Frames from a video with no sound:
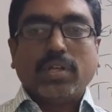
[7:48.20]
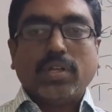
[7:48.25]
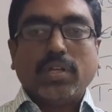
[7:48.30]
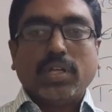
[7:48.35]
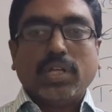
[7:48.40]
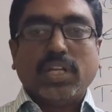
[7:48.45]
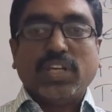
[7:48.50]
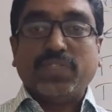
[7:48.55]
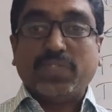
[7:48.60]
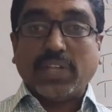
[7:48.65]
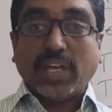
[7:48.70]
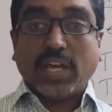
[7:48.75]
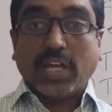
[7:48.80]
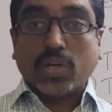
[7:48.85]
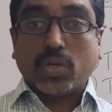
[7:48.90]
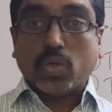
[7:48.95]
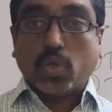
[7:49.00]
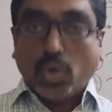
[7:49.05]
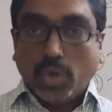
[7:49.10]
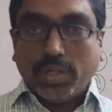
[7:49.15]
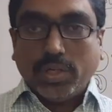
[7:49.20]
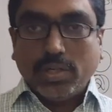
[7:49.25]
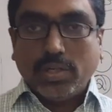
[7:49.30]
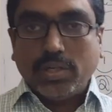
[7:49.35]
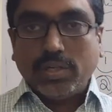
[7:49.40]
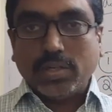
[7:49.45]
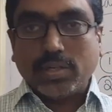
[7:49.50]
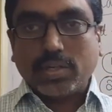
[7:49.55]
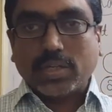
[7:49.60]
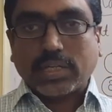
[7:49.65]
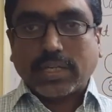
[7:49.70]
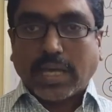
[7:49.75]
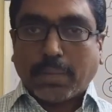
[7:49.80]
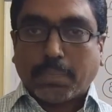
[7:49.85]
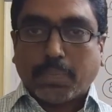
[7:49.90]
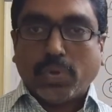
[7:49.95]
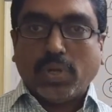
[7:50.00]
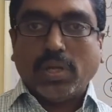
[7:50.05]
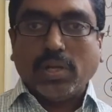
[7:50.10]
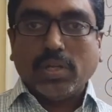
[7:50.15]
if they are good
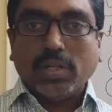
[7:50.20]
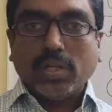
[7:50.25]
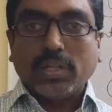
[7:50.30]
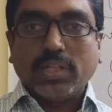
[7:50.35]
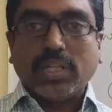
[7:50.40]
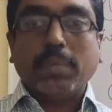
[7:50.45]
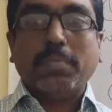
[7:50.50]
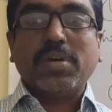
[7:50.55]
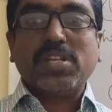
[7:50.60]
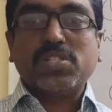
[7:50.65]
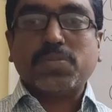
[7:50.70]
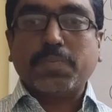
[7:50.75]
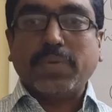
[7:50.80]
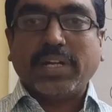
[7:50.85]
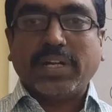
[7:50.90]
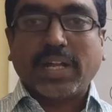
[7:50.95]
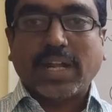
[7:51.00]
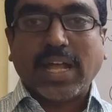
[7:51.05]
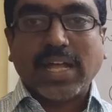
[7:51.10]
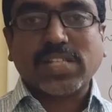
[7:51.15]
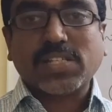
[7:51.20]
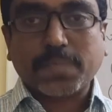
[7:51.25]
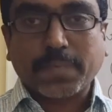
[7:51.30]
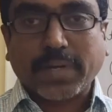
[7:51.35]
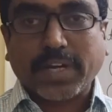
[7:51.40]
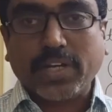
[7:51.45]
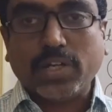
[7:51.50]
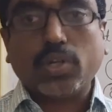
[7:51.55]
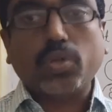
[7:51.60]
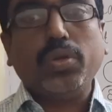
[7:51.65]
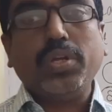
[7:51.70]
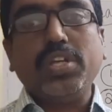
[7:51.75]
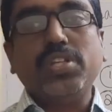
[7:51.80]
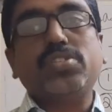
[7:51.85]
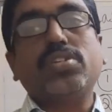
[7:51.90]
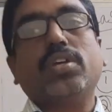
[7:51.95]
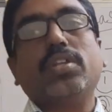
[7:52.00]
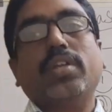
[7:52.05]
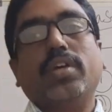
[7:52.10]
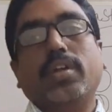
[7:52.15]
couple, they must be transparent to
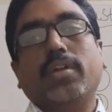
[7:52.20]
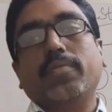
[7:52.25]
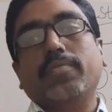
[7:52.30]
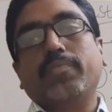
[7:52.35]
each other.